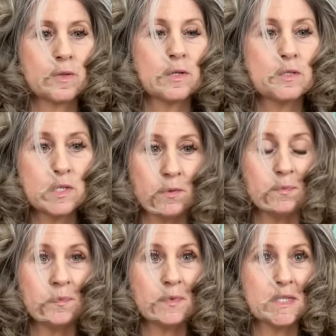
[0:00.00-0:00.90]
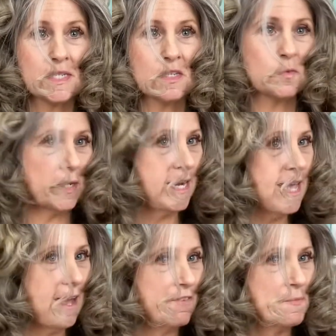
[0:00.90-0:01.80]
So this is what I
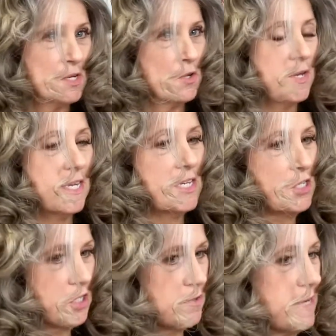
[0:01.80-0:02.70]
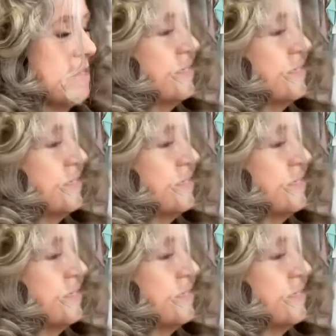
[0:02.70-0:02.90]
have. I'm going to go ahead and turn around